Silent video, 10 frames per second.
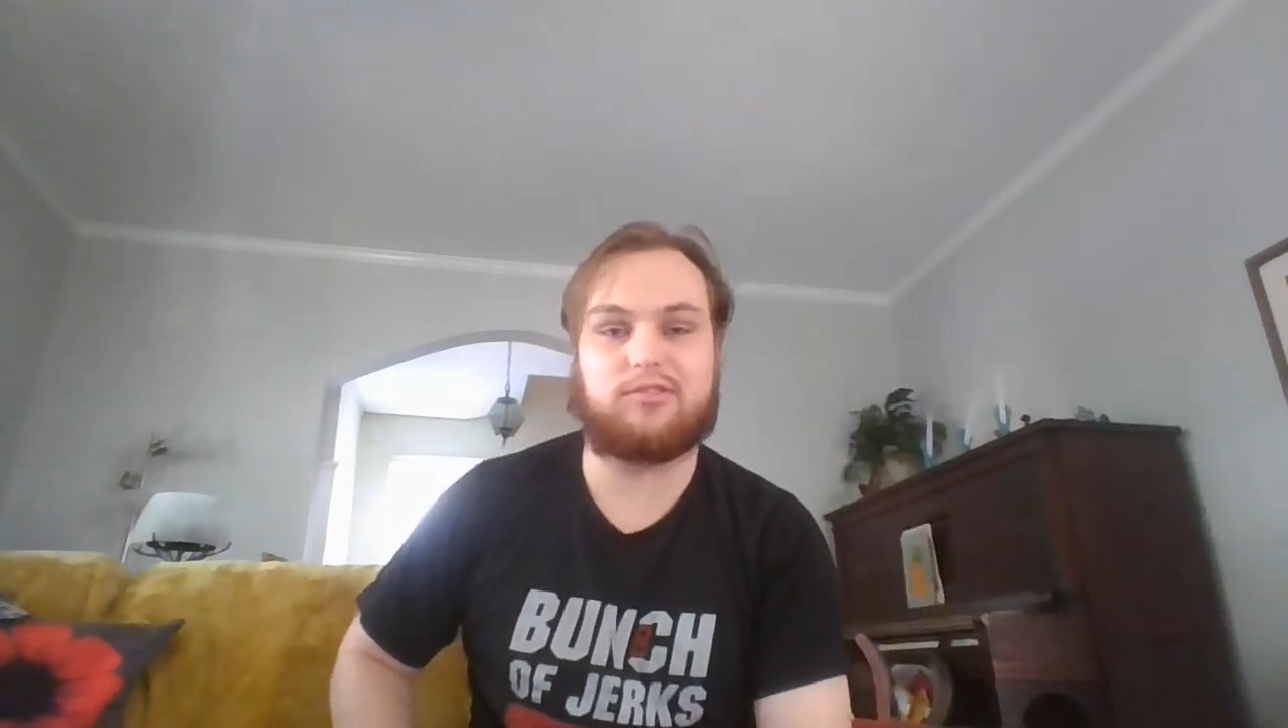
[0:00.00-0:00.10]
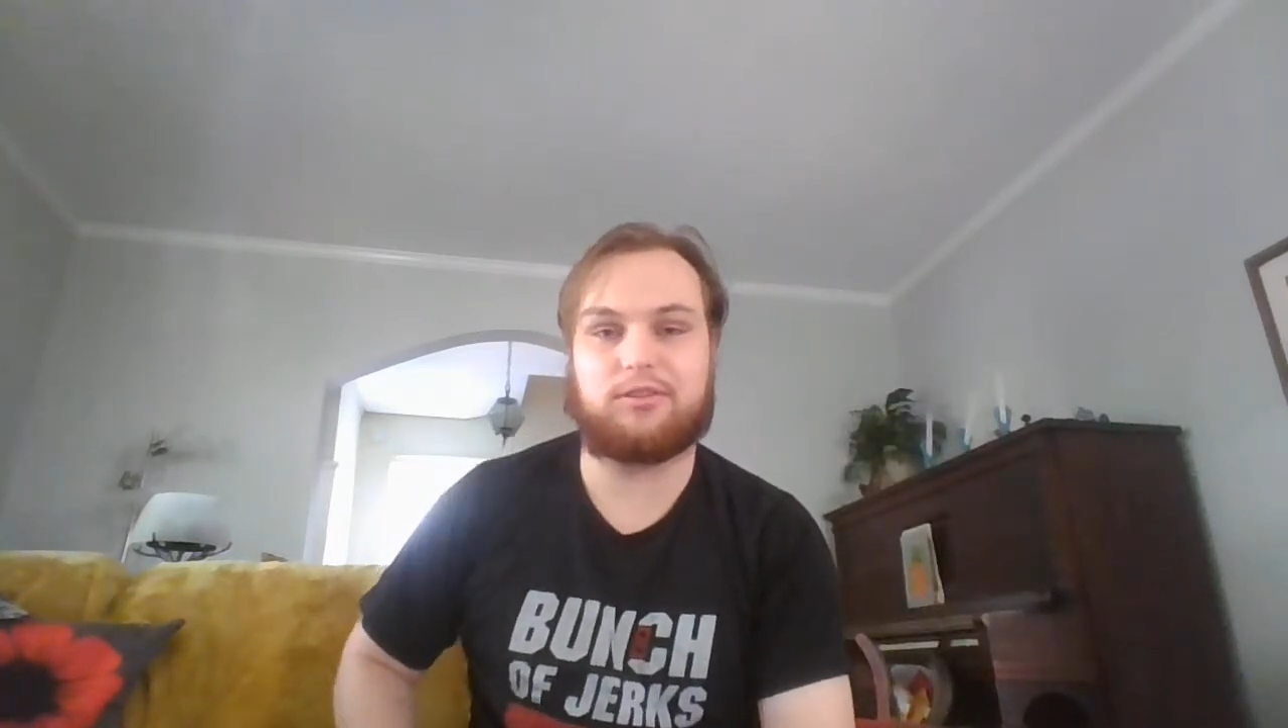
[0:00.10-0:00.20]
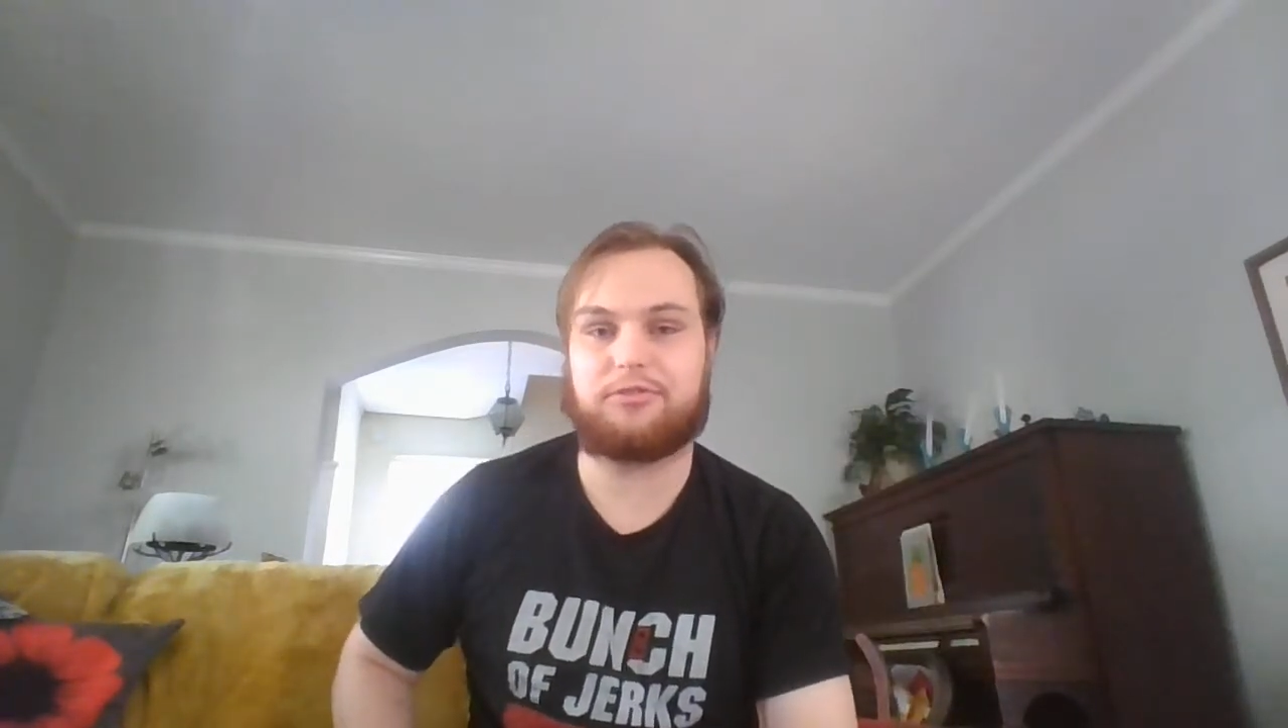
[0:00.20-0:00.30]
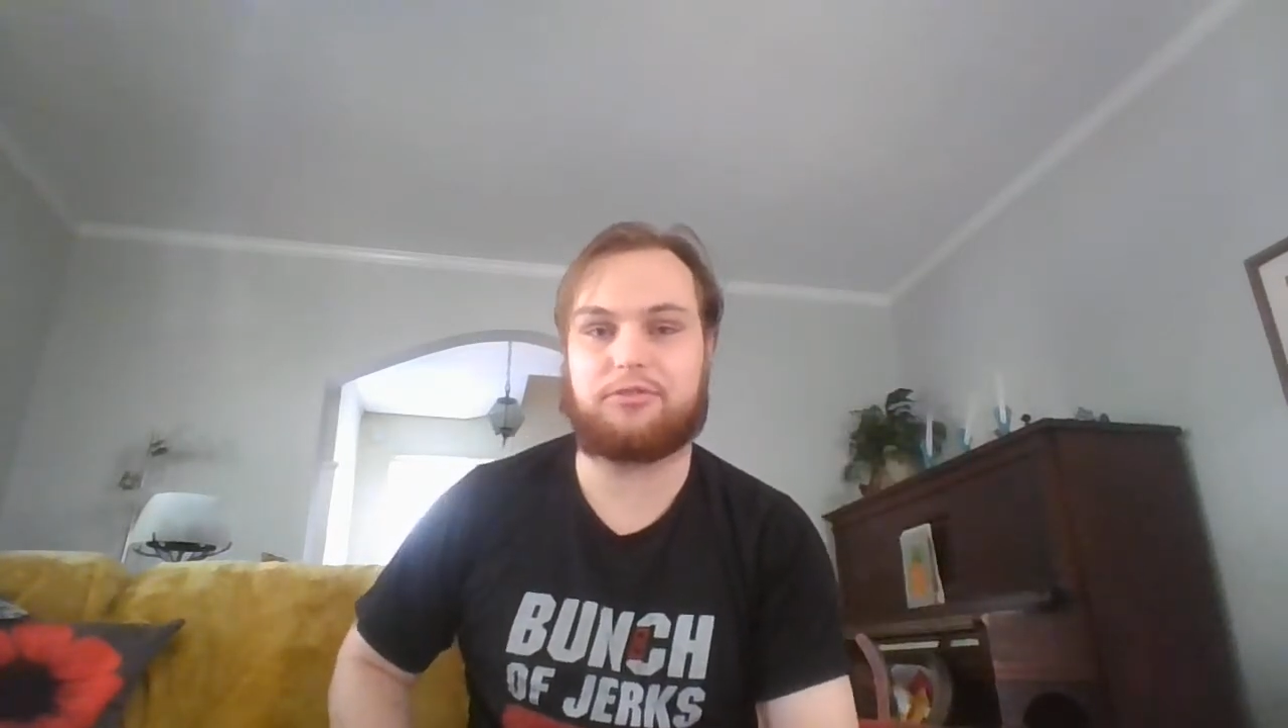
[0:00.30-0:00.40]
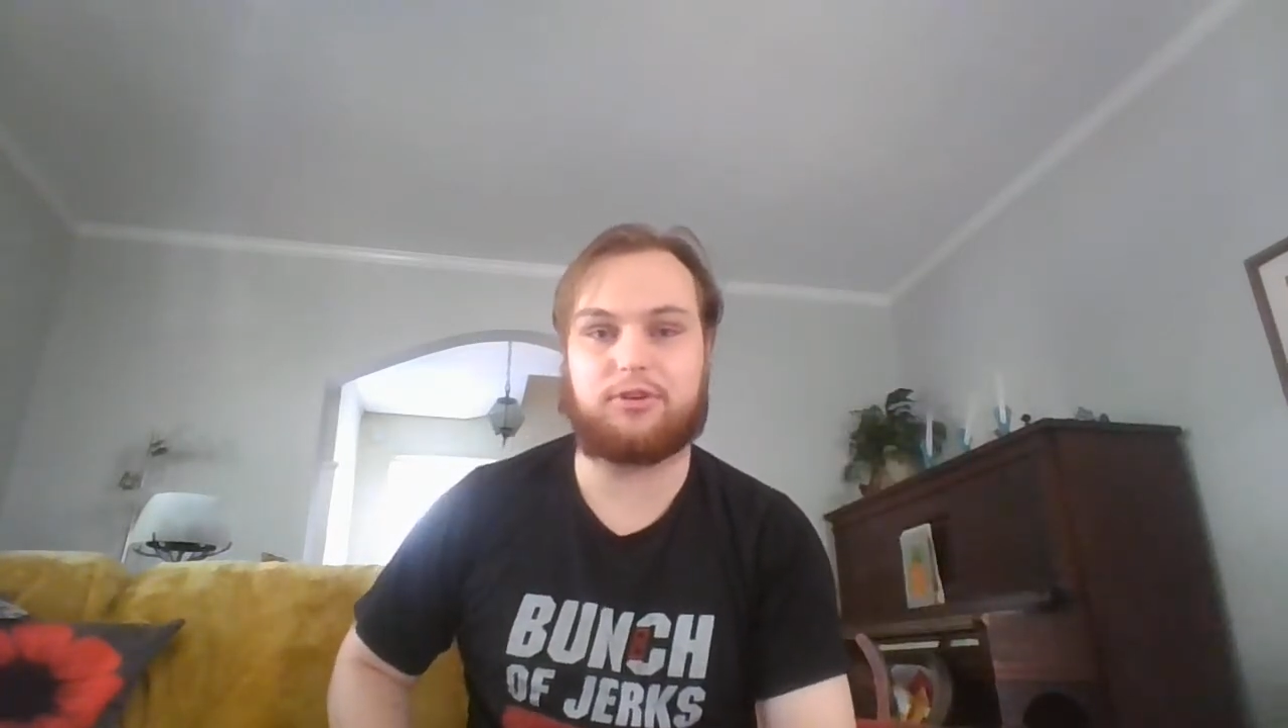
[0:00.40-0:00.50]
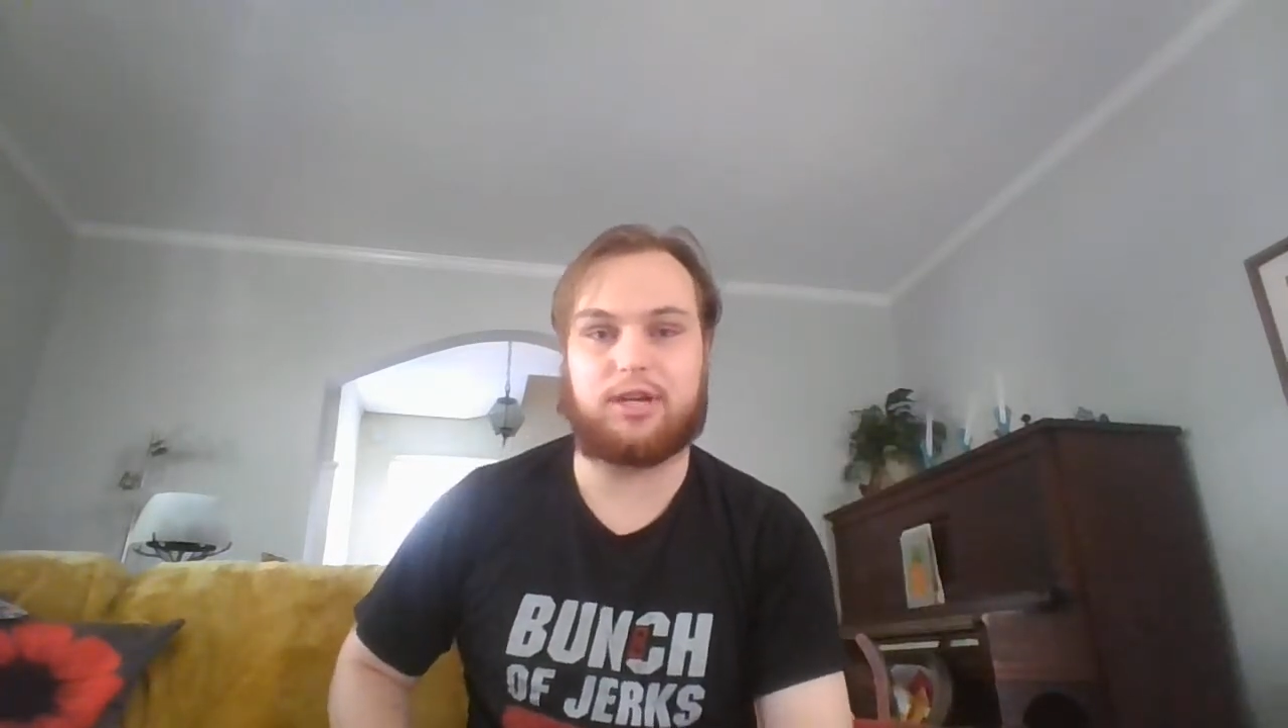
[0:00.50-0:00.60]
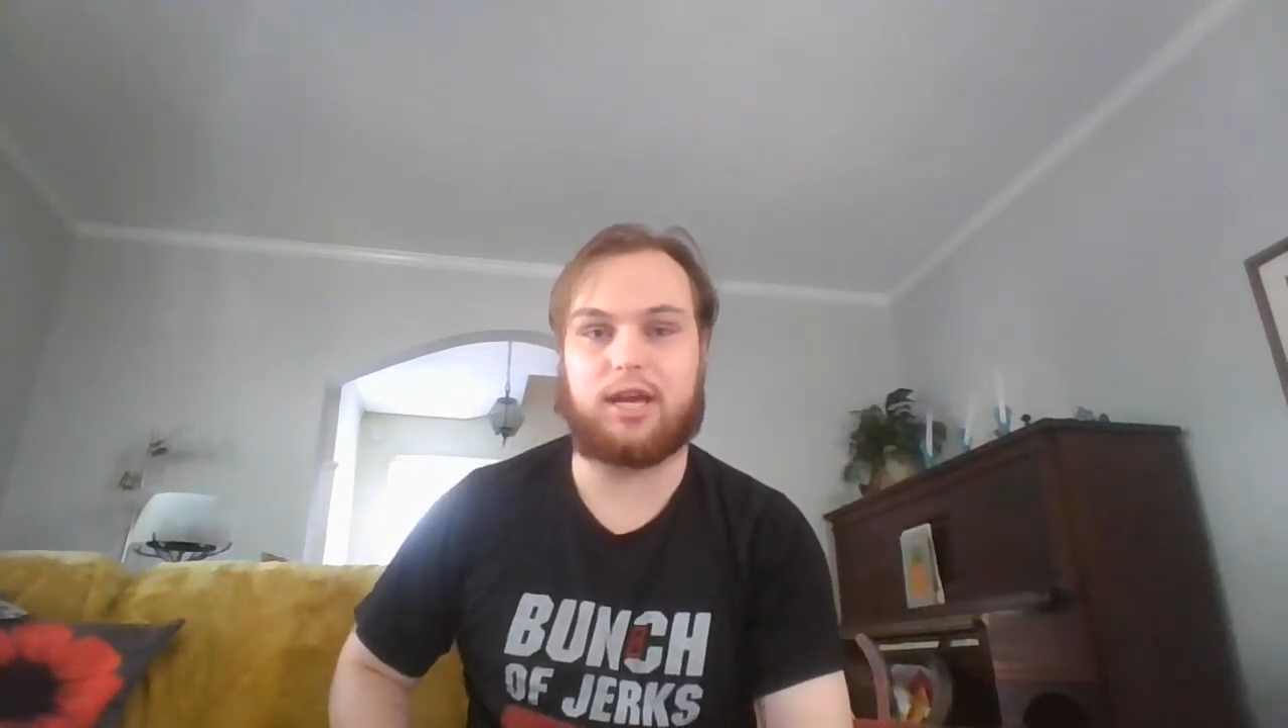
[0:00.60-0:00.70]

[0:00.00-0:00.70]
history.